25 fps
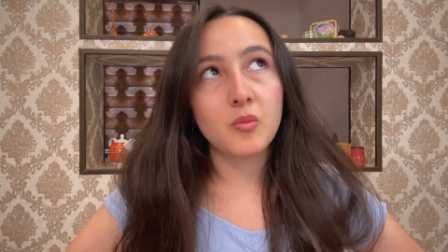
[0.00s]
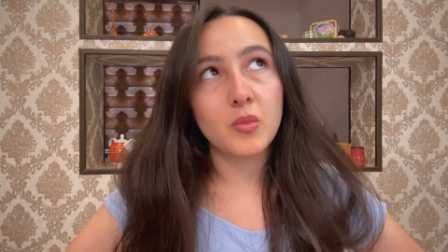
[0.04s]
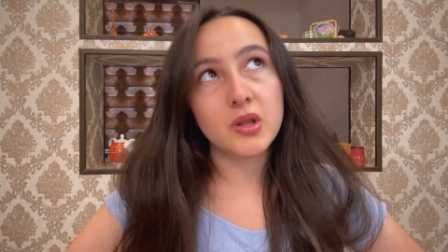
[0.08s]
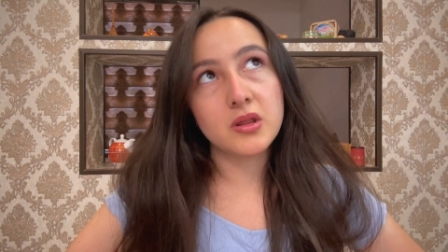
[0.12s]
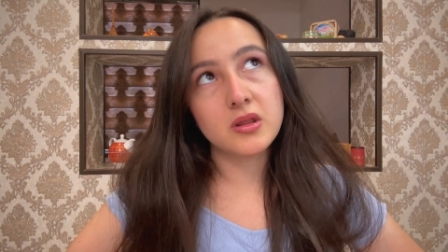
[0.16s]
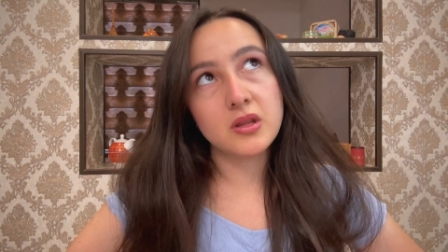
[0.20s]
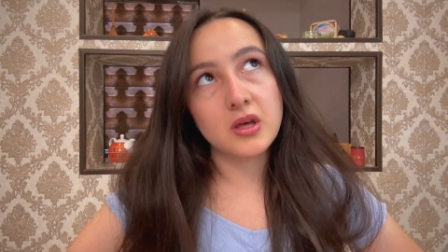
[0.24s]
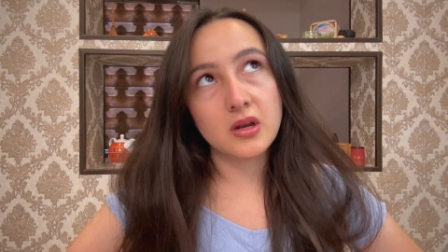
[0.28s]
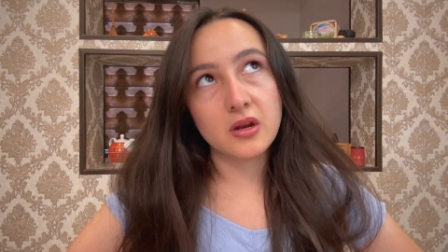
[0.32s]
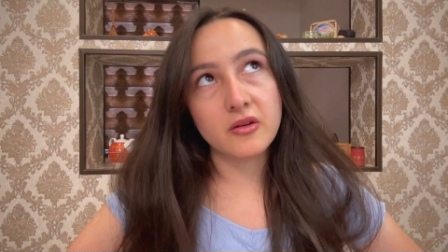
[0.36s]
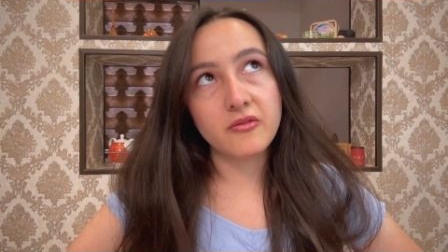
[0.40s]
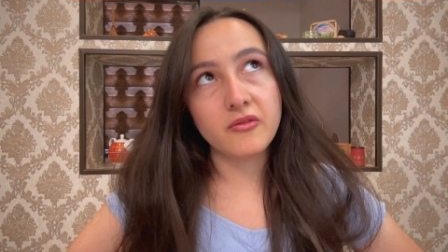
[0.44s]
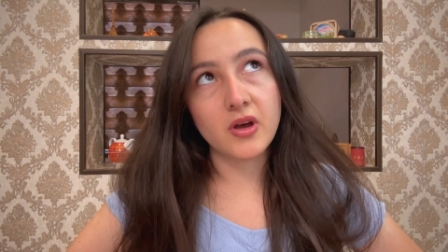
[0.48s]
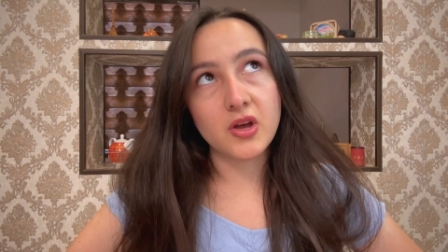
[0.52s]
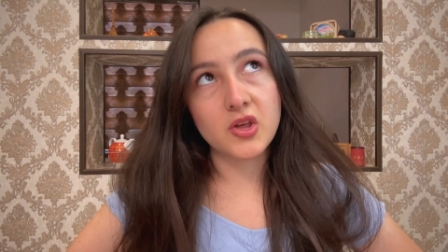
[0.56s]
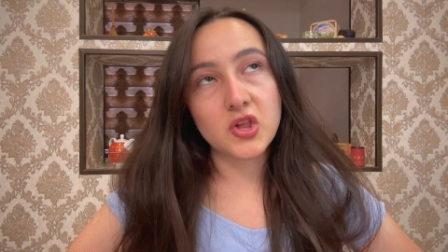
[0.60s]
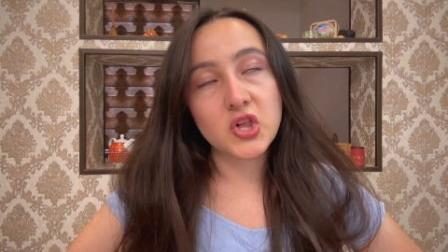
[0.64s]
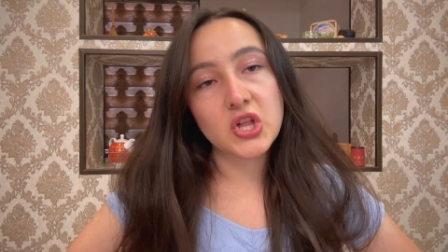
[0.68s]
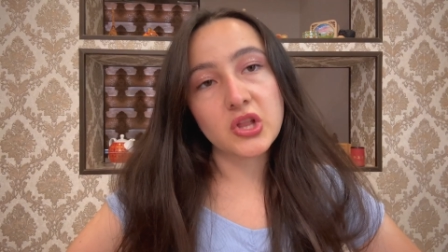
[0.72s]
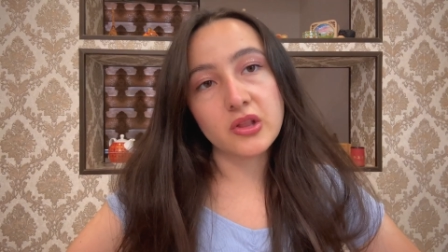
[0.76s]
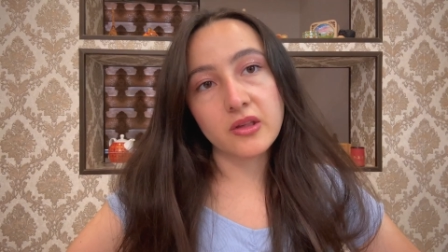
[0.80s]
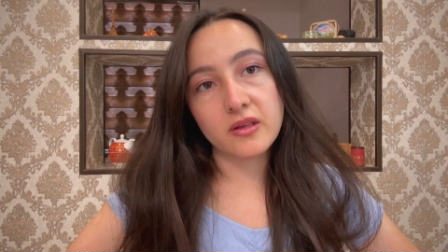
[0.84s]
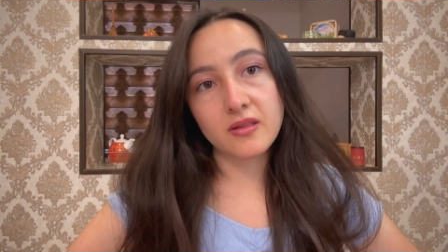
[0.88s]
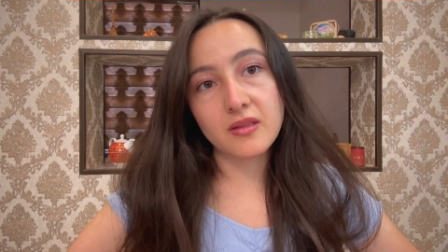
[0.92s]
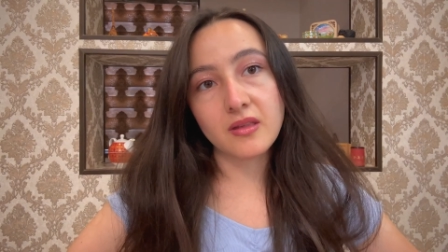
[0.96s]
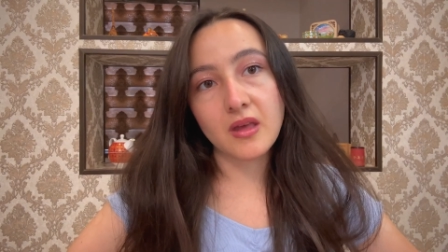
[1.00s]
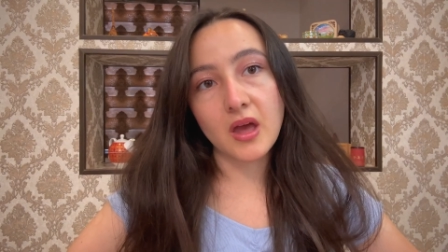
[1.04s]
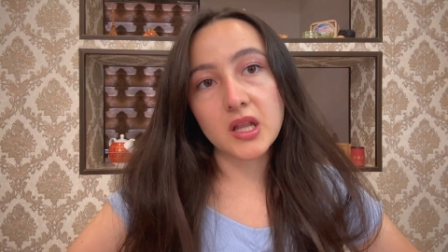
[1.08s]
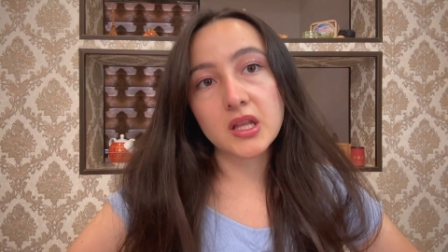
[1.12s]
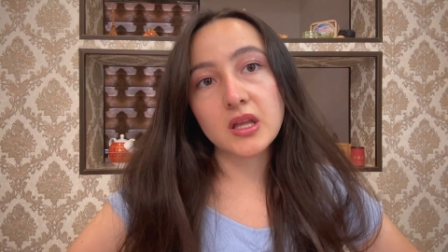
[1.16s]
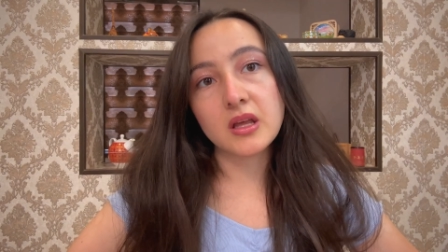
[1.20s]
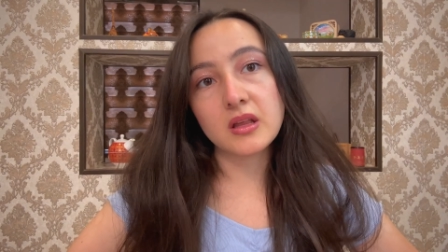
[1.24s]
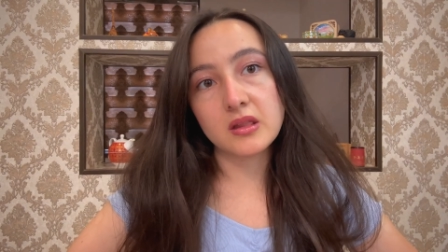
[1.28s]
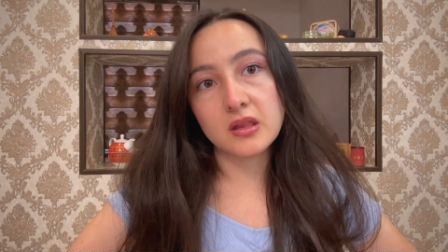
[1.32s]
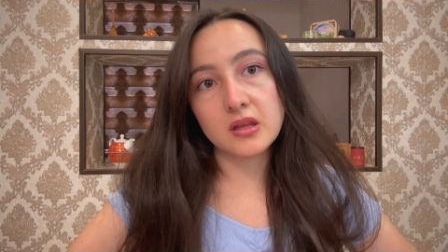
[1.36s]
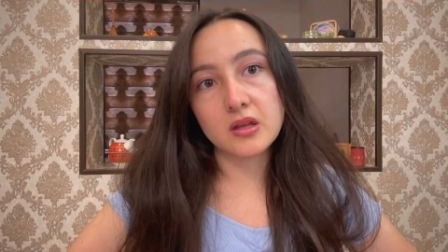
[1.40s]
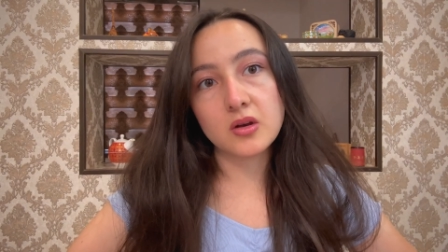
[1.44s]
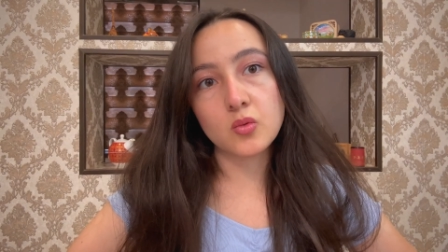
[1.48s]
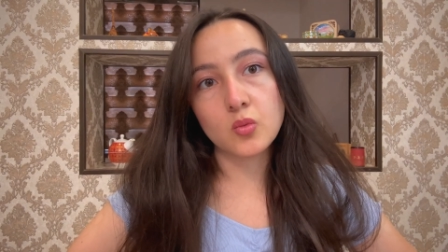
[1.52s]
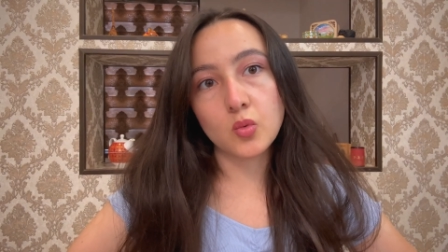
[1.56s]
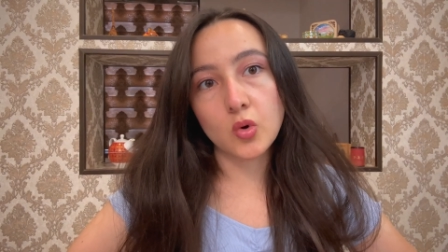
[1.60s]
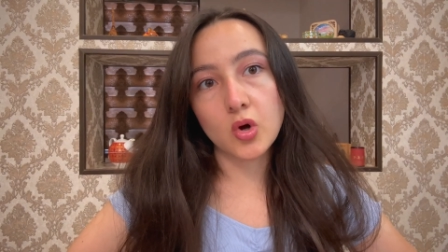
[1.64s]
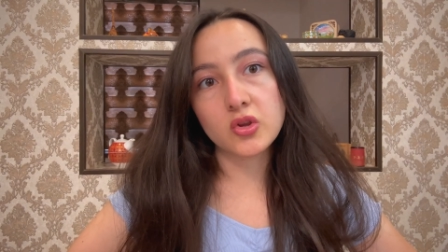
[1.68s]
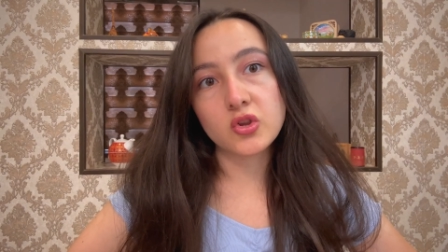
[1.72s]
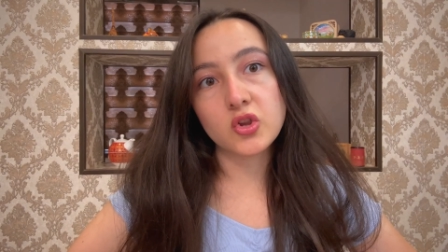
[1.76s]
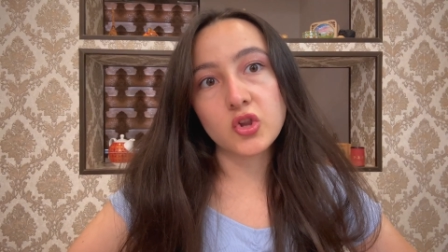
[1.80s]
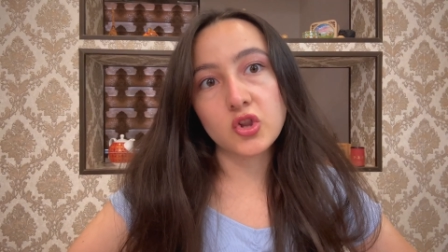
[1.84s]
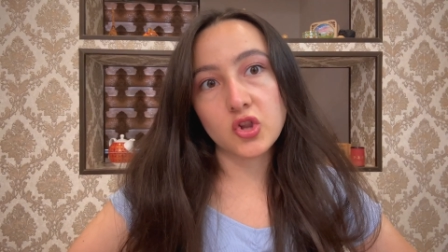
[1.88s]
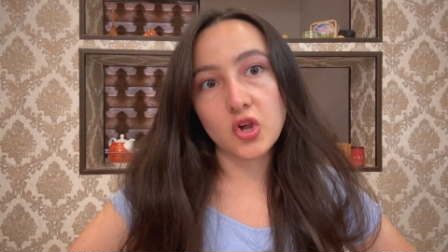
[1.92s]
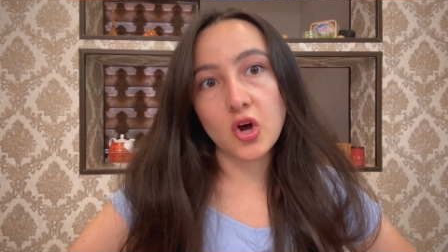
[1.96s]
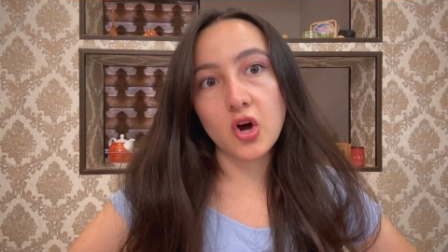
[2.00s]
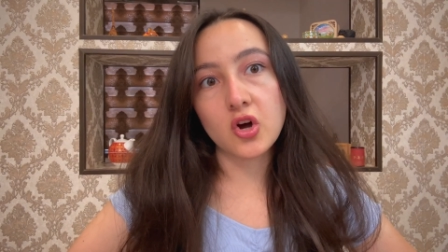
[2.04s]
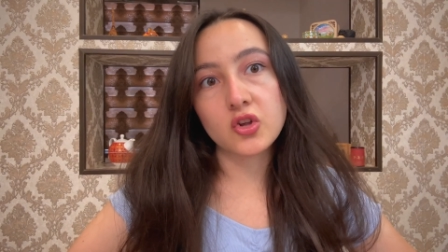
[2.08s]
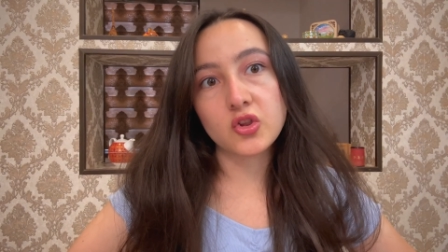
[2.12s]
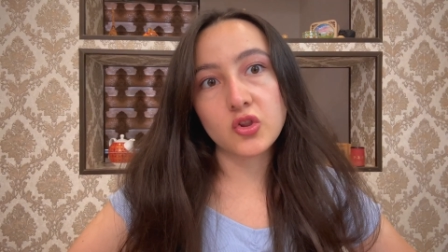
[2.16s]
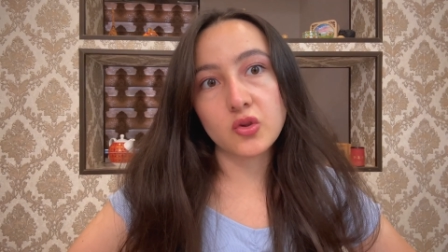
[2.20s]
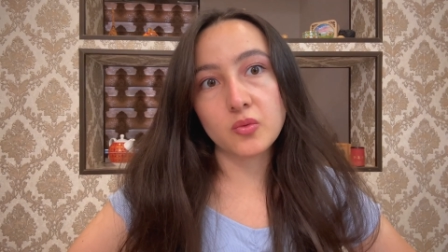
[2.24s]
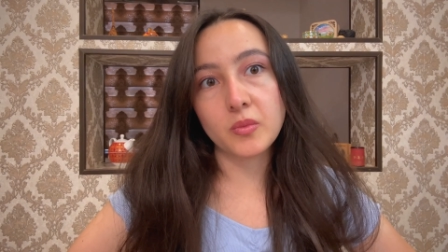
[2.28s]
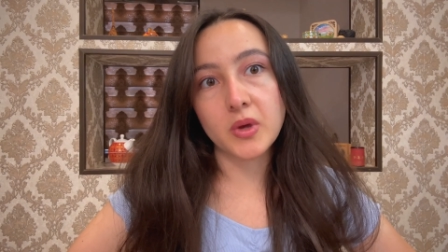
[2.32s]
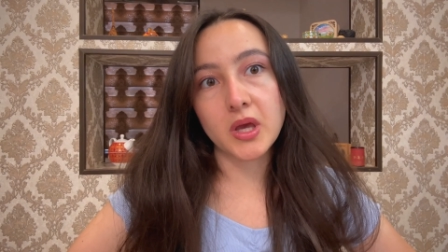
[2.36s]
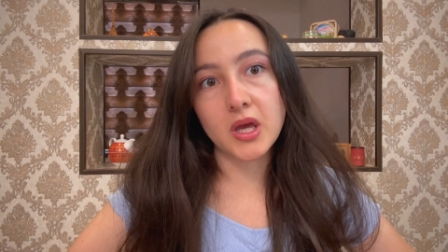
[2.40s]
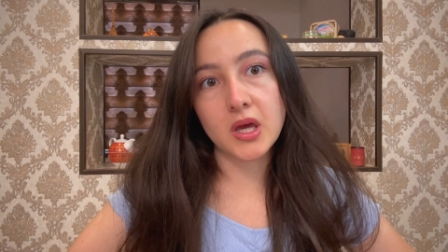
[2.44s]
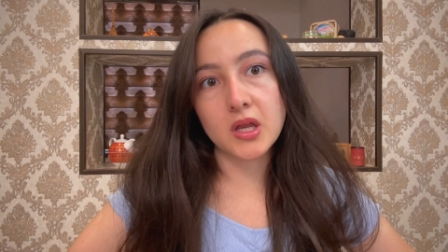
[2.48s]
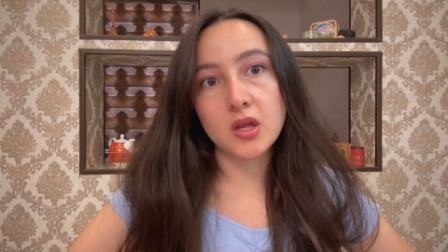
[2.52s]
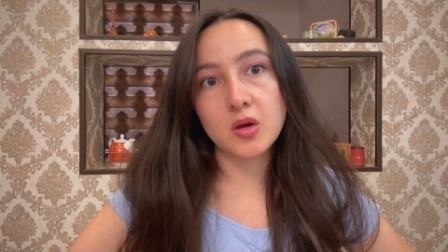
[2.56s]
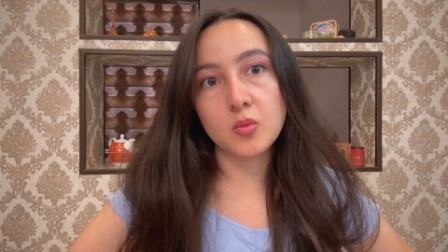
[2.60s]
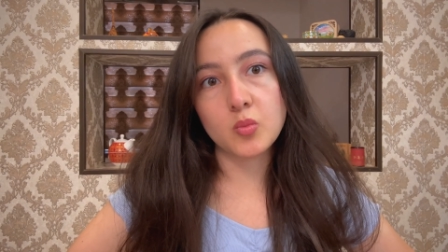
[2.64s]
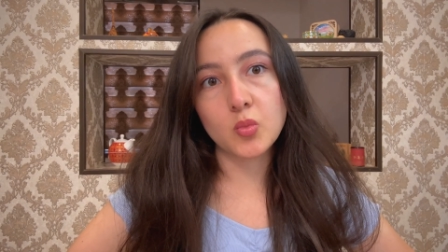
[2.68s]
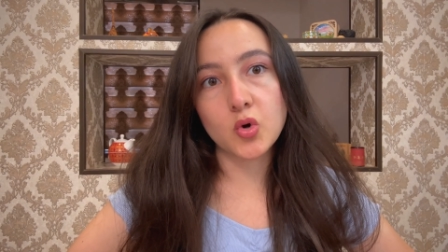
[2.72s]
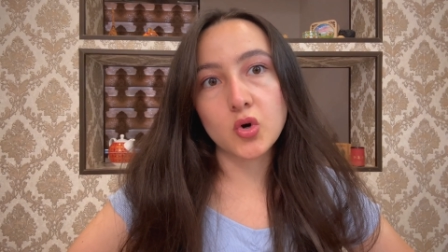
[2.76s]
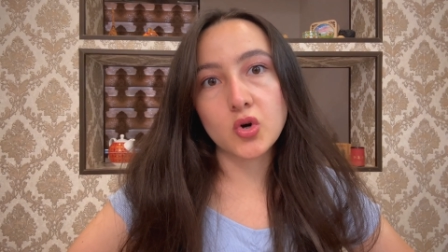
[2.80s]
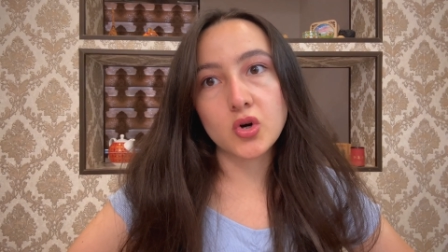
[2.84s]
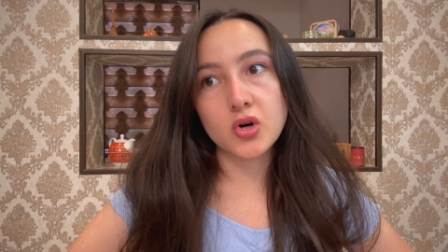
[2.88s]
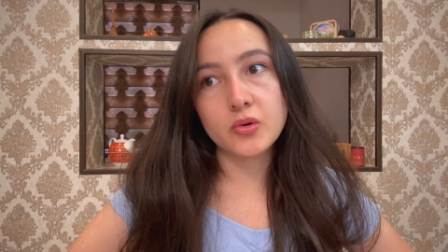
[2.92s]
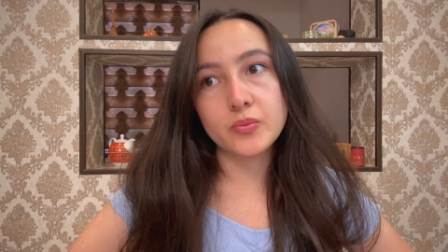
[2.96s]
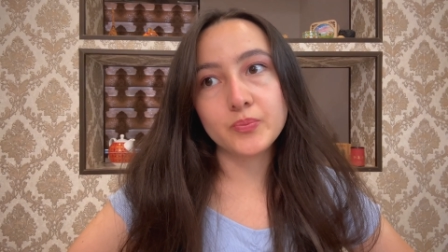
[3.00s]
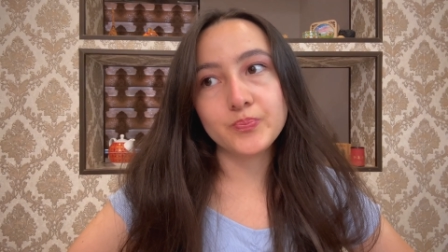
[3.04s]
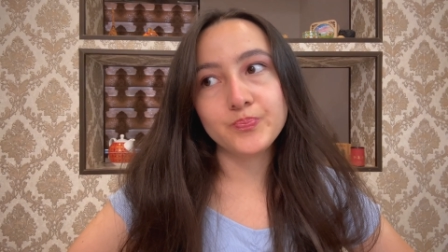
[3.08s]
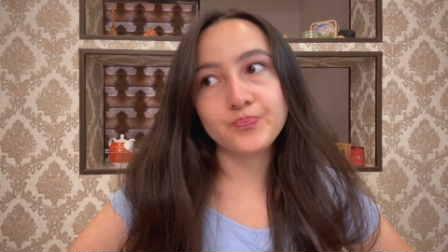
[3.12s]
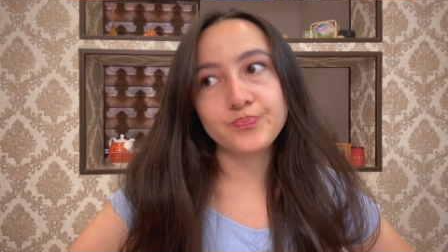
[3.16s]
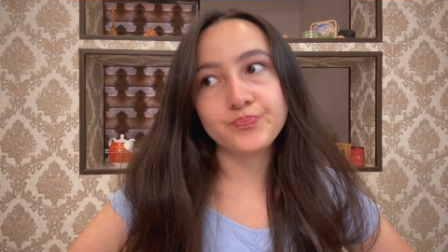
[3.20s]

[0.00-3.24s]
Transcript: and then eventually said he didn't want to talk to me anymore.